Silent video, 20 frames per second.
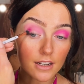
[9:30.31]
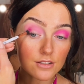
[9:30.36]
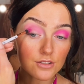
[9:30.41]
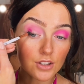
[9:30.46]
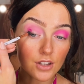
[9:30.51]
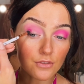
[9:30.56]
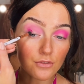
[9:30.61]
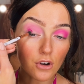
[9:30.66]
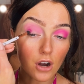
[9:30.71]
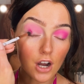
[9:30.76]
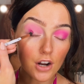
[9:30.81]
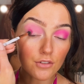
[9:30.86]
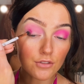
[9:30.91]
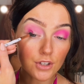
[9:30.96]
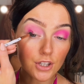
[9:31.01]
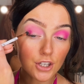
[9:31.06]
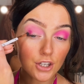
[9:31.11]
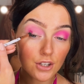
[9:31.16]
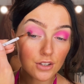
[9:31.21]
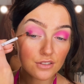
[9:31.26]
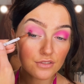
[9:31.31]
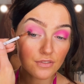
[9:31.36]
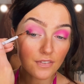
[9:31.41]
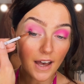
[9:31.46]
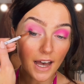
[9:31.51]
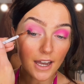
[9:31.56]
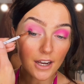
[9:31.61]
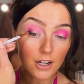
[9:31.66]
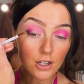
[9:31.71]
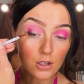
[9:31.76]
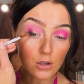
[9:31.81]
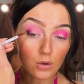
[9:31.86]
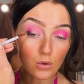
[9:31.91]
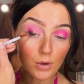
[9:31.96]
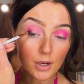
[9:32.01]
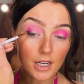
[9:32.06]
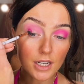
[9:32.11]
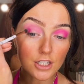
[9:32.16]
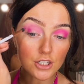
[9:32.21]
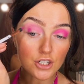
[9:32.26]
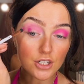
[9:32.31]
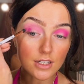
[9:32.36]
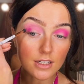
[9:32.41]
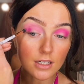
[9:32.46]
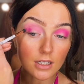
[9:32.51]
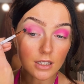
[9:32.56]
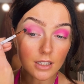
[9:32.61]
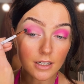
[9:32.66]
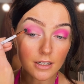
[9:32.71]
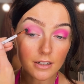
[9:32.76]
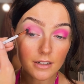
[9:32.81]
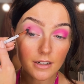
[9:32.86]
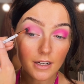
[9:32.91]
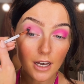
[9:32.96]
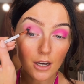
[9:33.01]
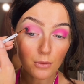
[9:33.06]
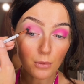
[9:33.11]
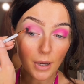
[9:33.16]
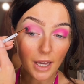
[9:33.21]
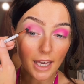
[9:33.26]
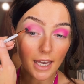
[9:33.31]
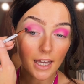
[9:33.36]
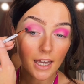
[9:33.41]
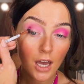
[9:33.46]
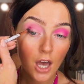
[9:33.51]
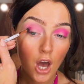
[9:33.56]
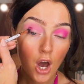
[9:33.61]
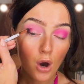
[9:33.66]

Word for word: So they've got a really good fire going, just clearing it away,